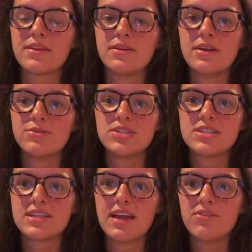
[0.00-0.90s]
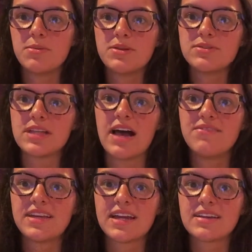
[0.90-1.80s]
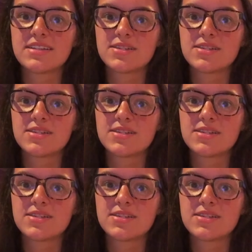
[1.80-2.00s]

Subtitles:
it was just, everybody was laughing at it